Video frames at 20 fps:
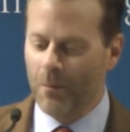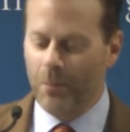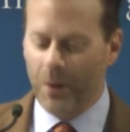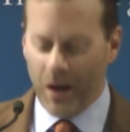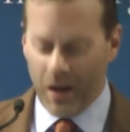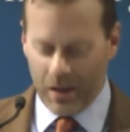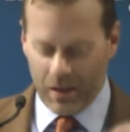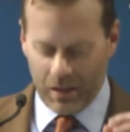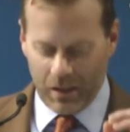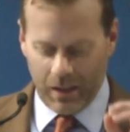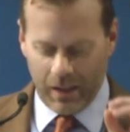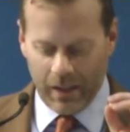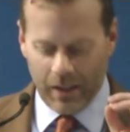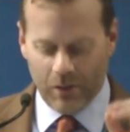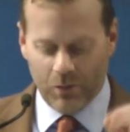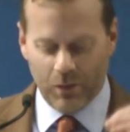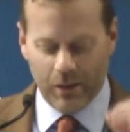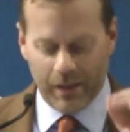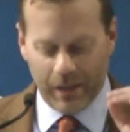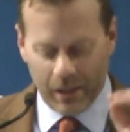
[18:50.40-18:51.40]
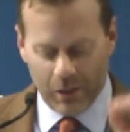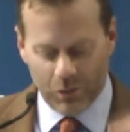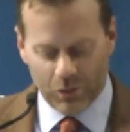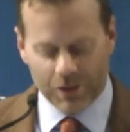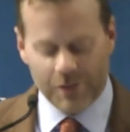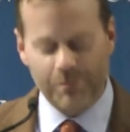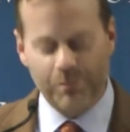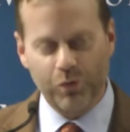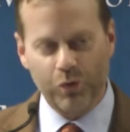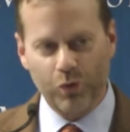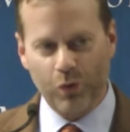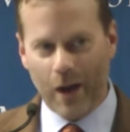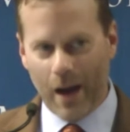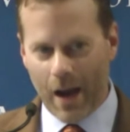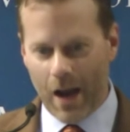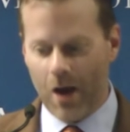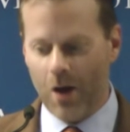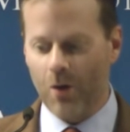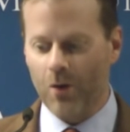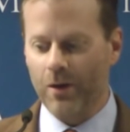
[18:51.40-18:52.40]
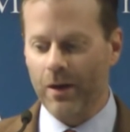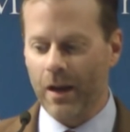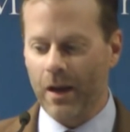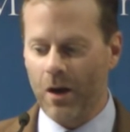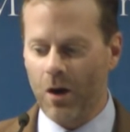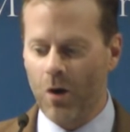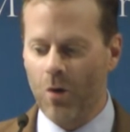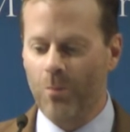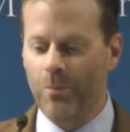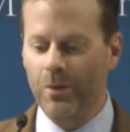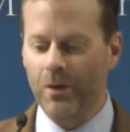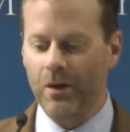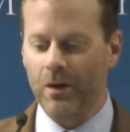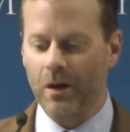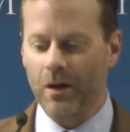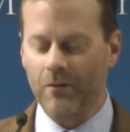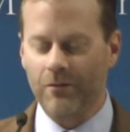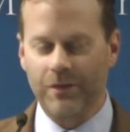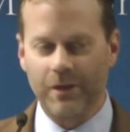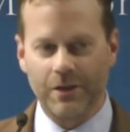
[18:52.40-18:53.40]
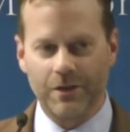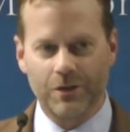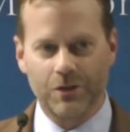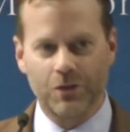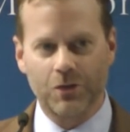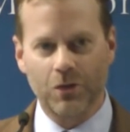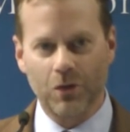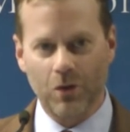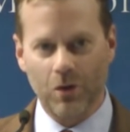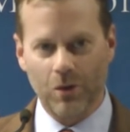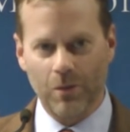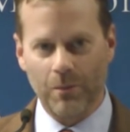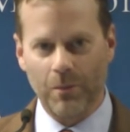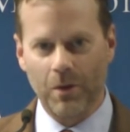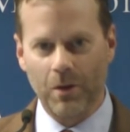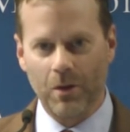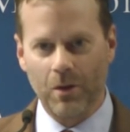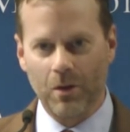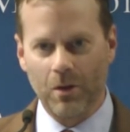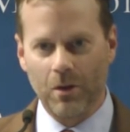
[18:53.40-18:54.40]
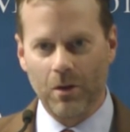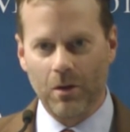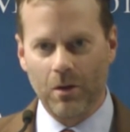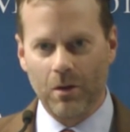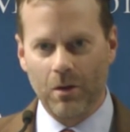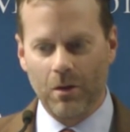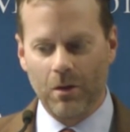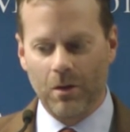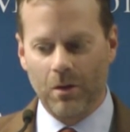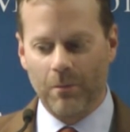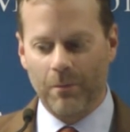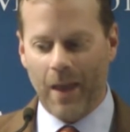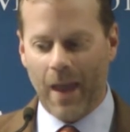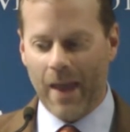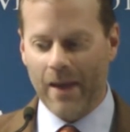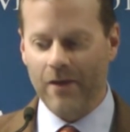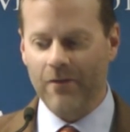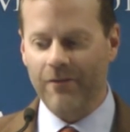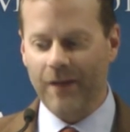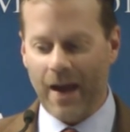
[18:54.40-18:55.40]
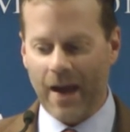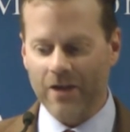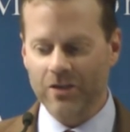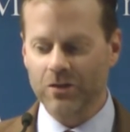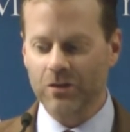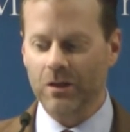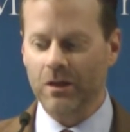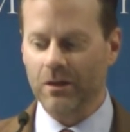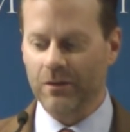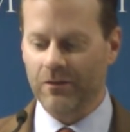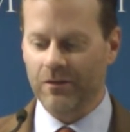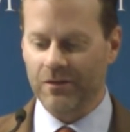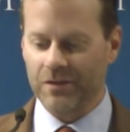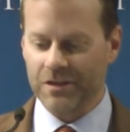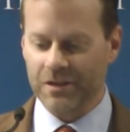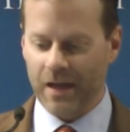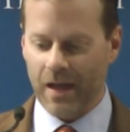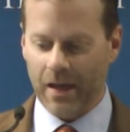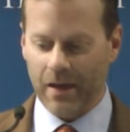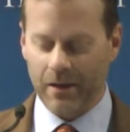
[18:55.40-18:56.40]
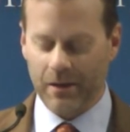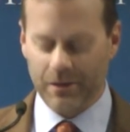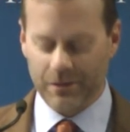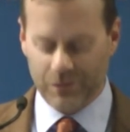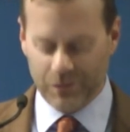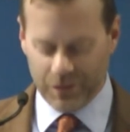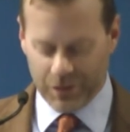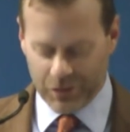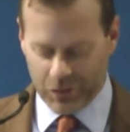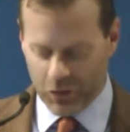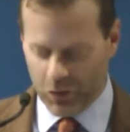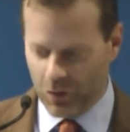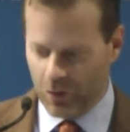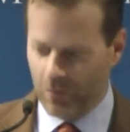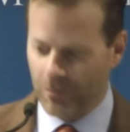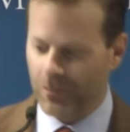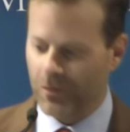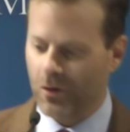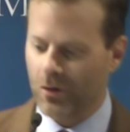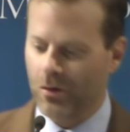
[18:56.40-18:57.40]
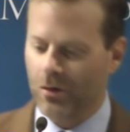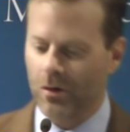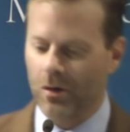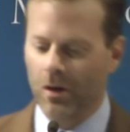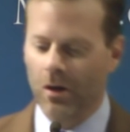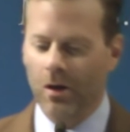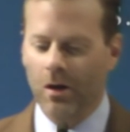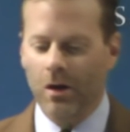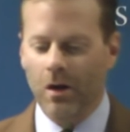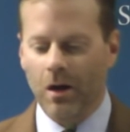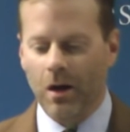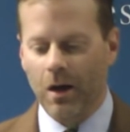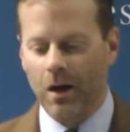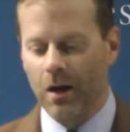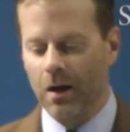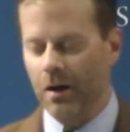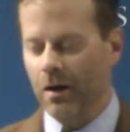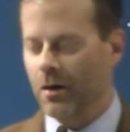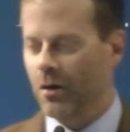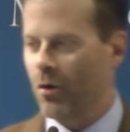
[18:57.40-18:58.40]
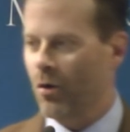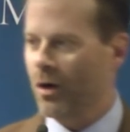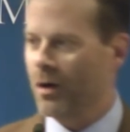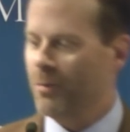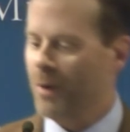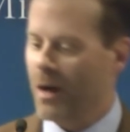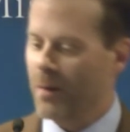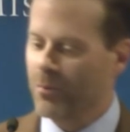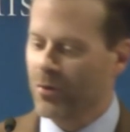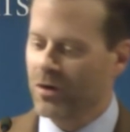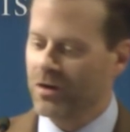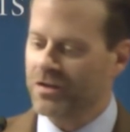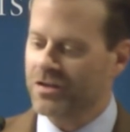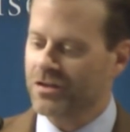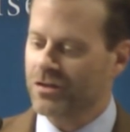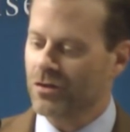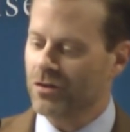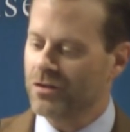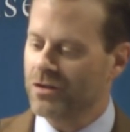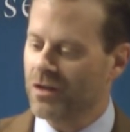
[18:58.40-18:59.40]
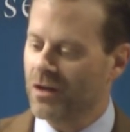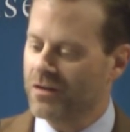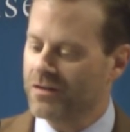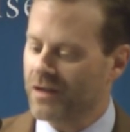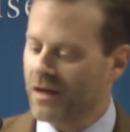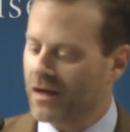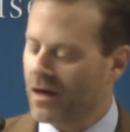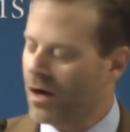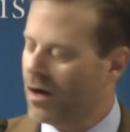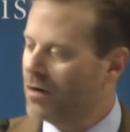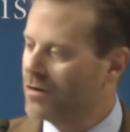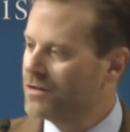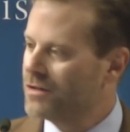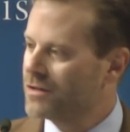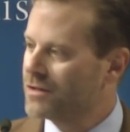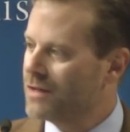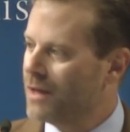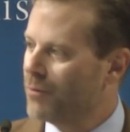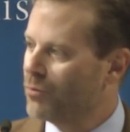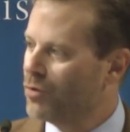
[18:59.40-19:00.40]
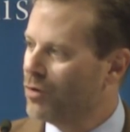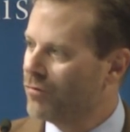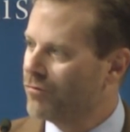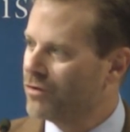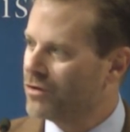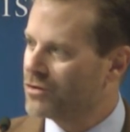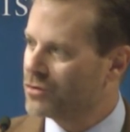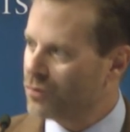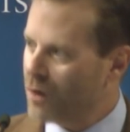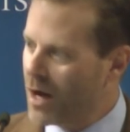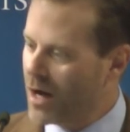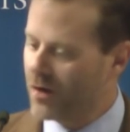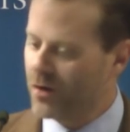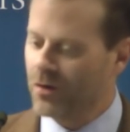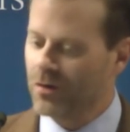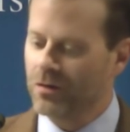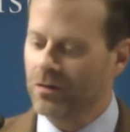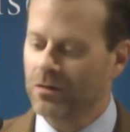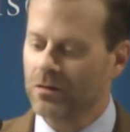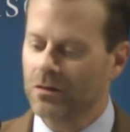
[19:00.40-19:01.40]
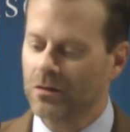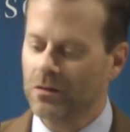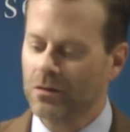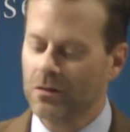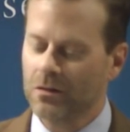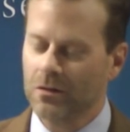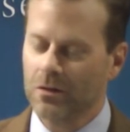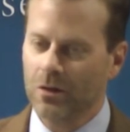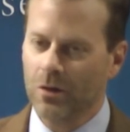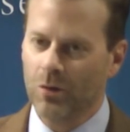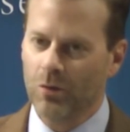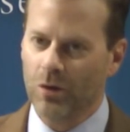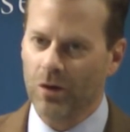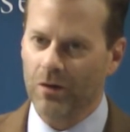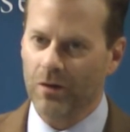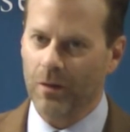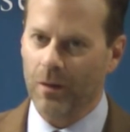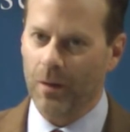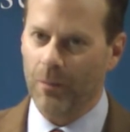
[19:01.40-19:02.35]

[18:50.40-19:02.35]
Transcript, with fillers: But he, he was proud and open of the term manufacturing consent. This was a term uh, coined by a British surgeon and psychologist named Wilfred Trotter, who wrote a,